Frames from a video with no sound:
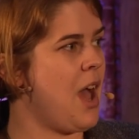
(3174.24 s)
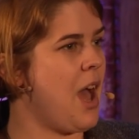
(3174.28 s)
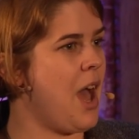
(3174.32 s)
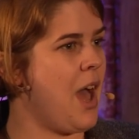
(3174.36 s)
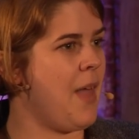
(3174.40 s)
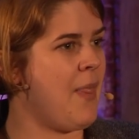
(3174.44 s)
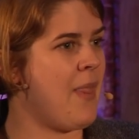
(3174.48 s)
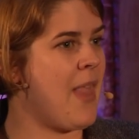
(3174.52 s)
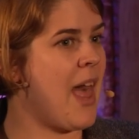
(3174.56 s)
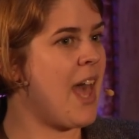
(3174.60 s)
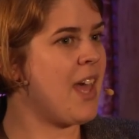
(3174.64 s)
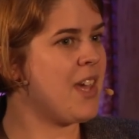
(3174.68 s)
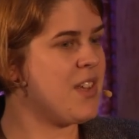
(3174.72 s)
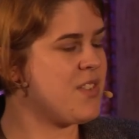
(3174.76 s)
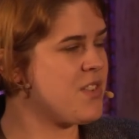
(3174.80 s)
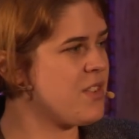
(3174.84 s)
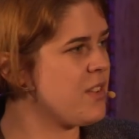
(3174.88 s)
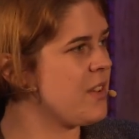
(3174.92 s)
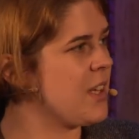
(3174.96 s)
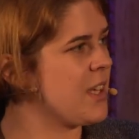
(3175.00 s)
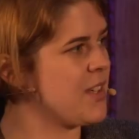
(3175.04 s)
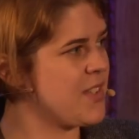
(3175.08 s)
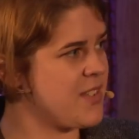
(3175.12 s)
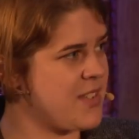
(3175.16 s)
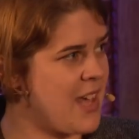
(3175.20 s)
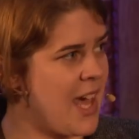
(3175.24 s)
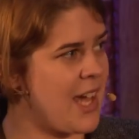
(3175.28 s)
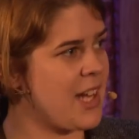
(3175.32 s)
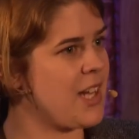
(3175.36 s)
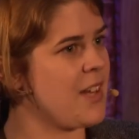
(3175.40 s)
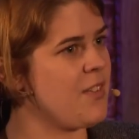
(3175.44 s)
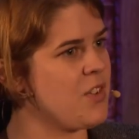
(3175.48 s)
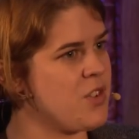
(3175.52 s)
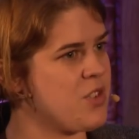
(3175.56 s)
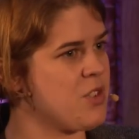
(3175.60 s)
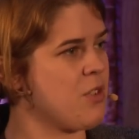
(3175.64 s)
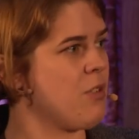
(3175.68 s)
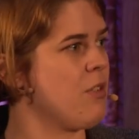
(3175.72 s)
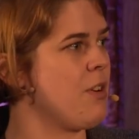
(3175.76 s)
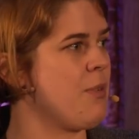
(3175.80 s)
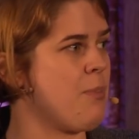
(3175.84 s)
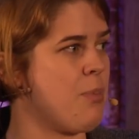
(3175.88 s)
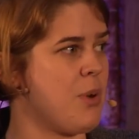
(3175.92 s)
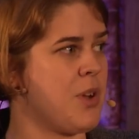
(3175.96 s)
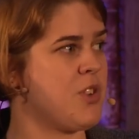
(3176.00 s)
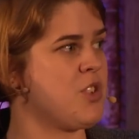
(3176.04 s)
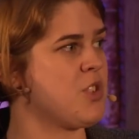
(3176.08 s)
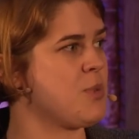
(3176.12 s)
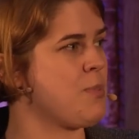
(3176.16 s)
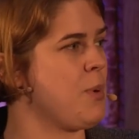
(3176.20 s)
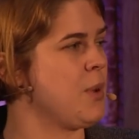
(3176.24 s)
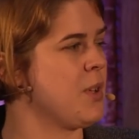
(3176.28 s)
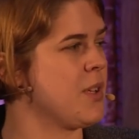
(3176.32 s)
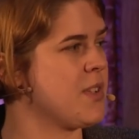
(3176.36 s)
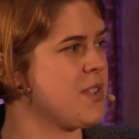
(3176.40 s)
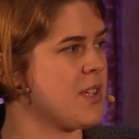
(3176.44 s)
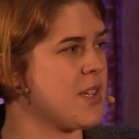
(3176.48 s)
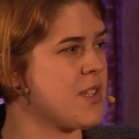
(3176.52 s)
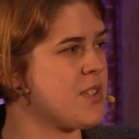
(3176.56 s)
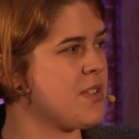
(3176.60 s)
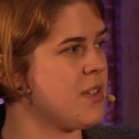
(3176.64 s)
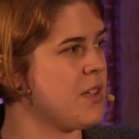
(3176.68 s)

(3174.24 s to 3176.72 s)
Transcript: And that is exactly that the story of British politics